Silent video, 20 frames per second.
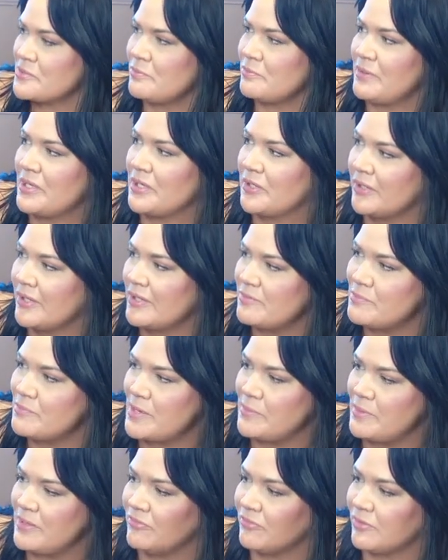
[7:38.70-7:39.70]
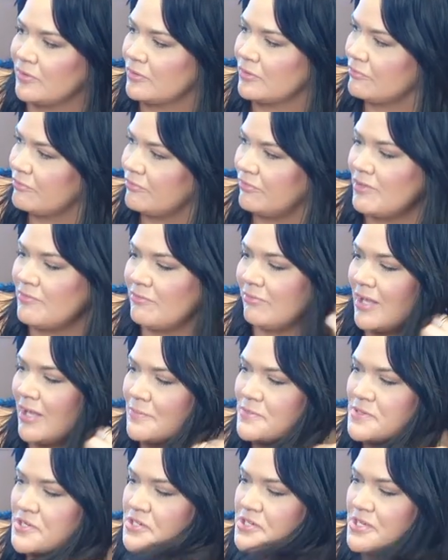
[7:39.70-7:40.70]
would be good maybe for
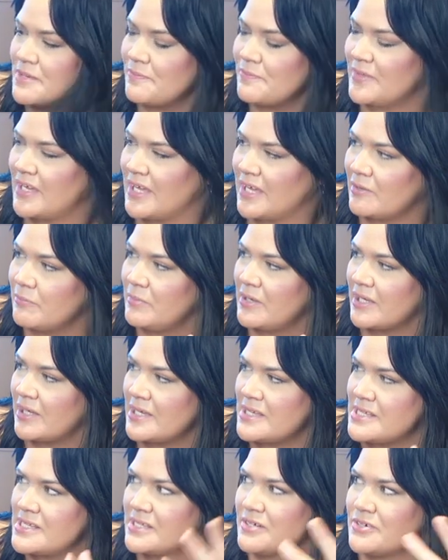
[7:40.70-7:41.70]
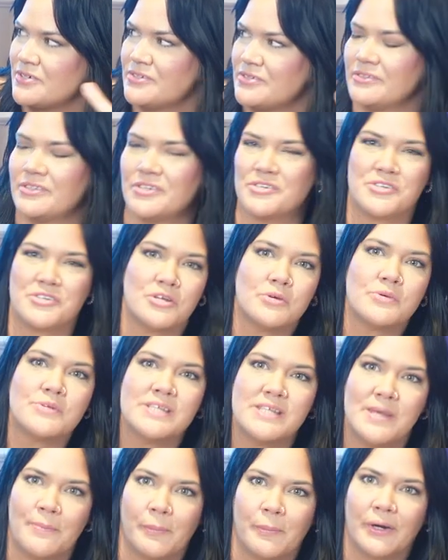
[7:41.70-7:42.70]
flip-flops or something because there's, there's no
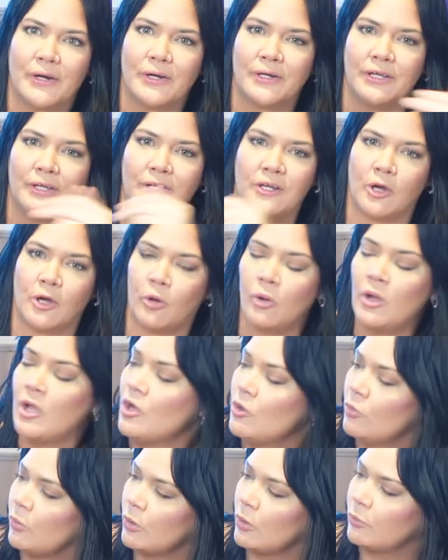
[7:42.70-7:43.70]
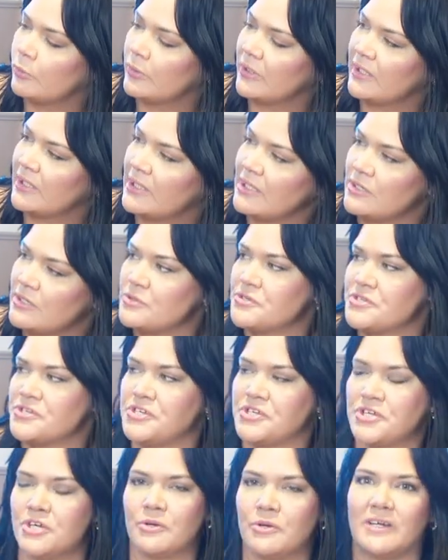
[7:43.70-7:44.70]
zipper, you know? We're really
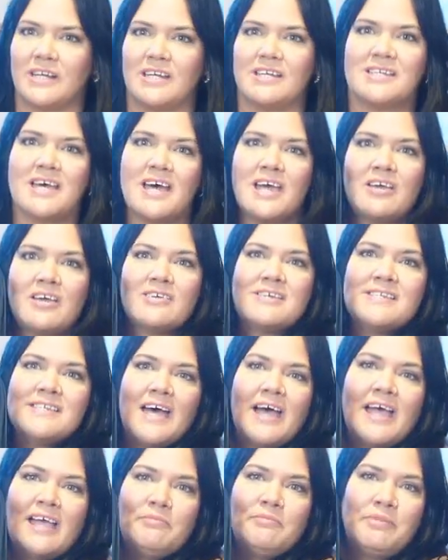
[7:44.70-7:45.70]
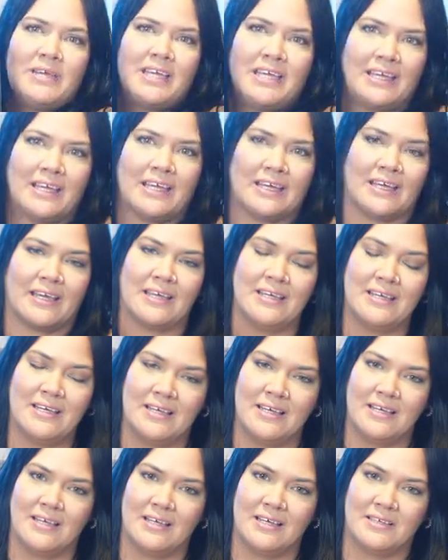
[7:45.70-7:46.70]
used to an entire side being
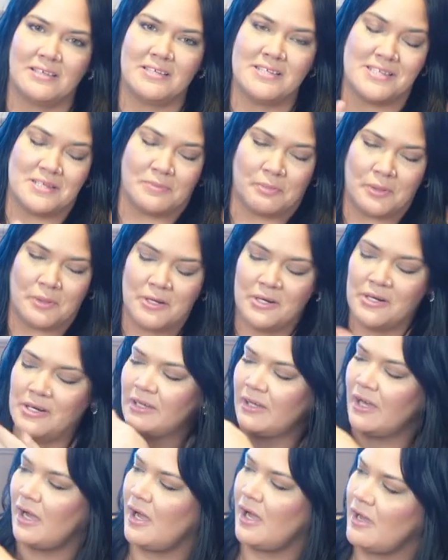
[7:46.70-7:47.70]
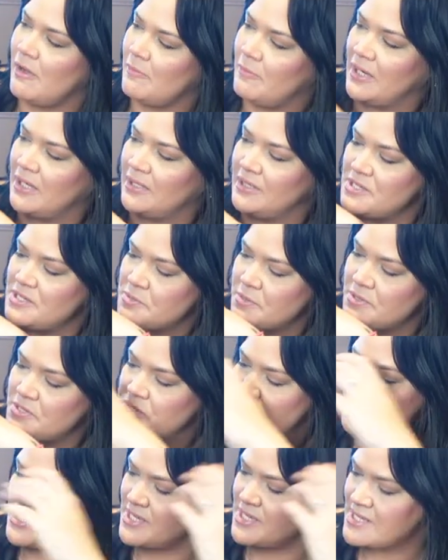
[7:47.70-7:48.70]
zippered um, and this
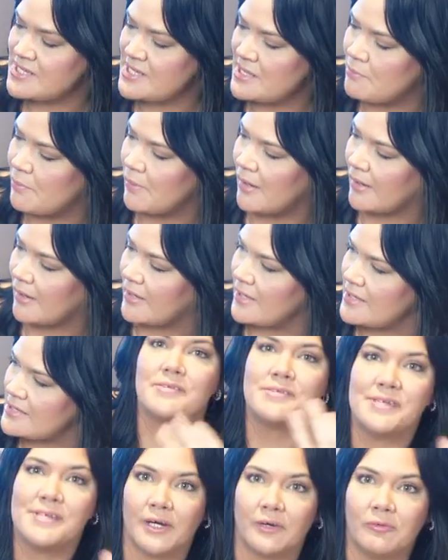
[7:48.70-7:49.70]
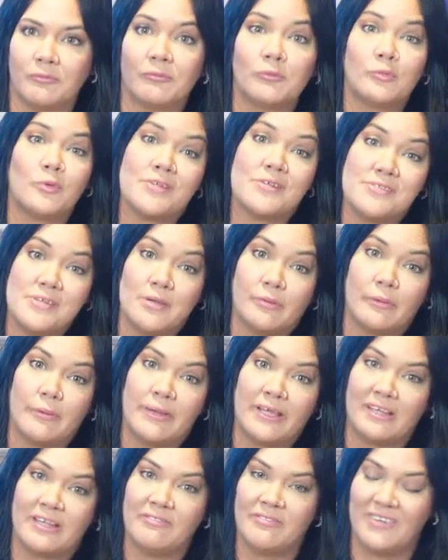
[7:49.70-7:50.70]
one's just a slip pocket. So we'll see what
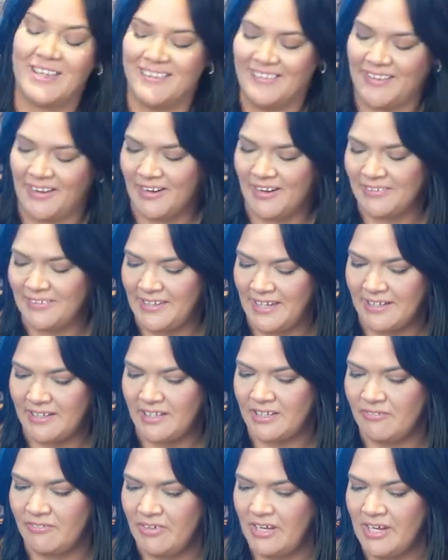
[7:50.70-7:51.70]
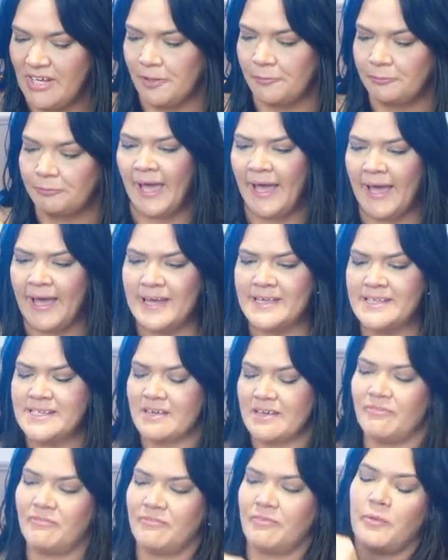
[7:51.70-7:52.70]
we can fit in there at the end of the video. As
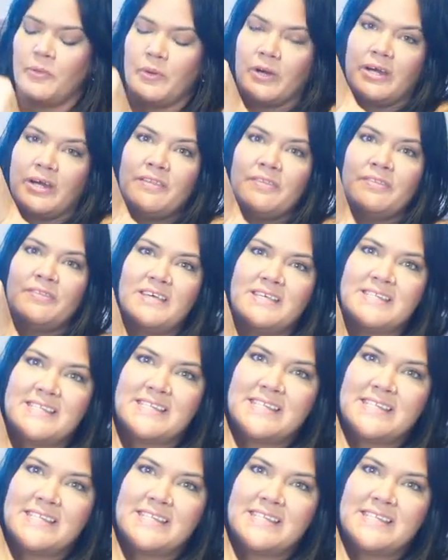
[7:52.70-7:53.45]
for this